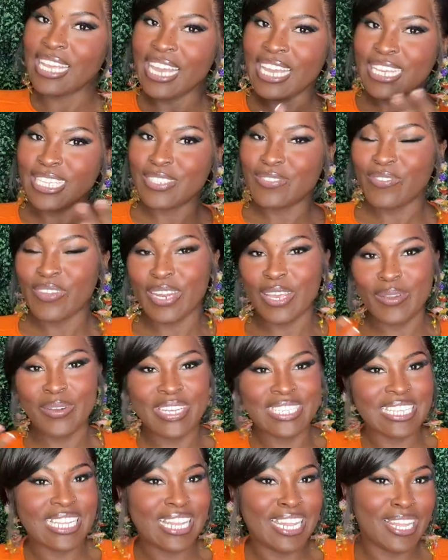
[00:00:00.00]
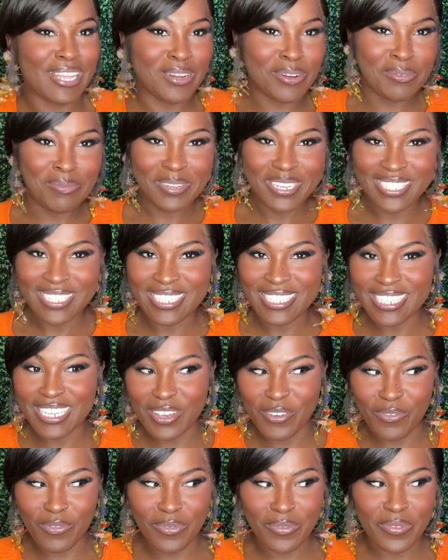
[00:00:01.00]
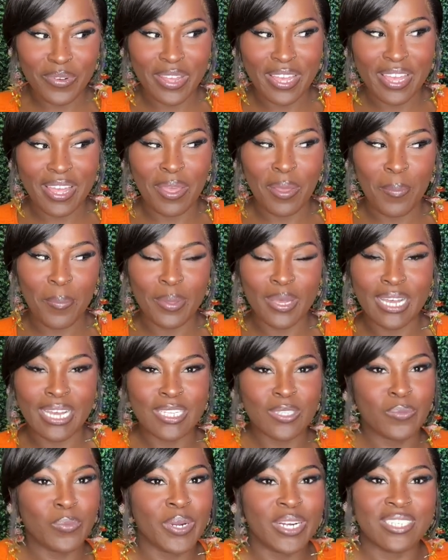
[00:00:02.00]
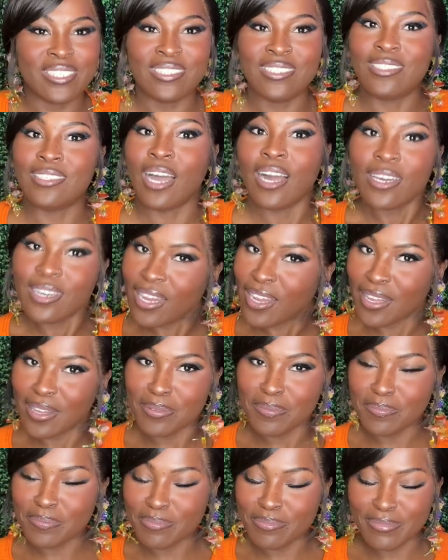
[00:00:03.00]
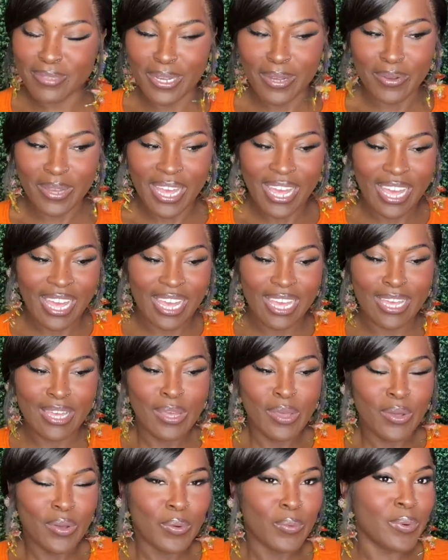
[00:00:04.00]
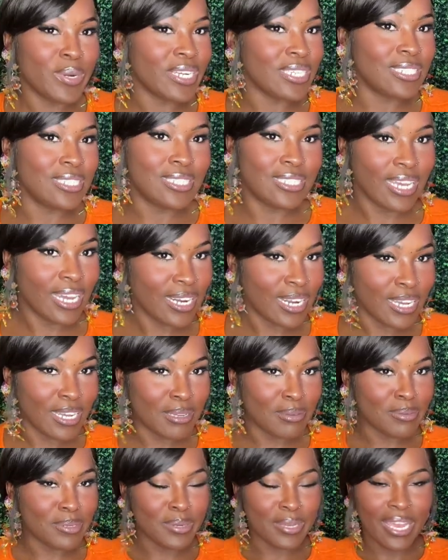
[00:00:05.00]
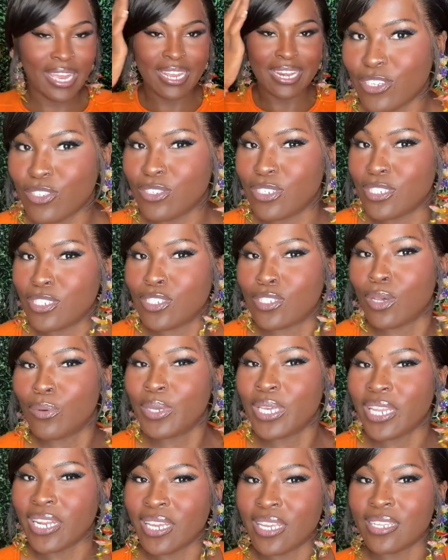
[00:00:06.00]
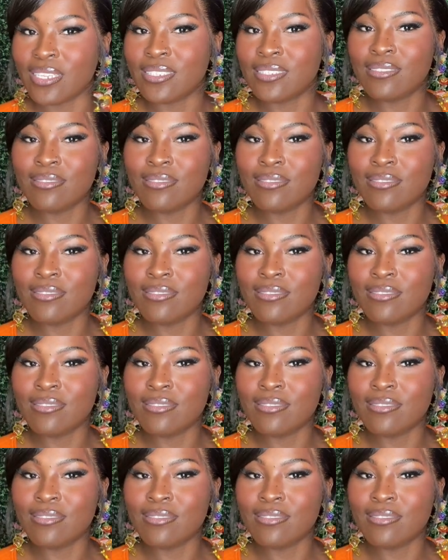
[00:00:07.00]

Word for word: Today's video is a little bit different because we're done up, okay? We're done up, okay? Soak it in.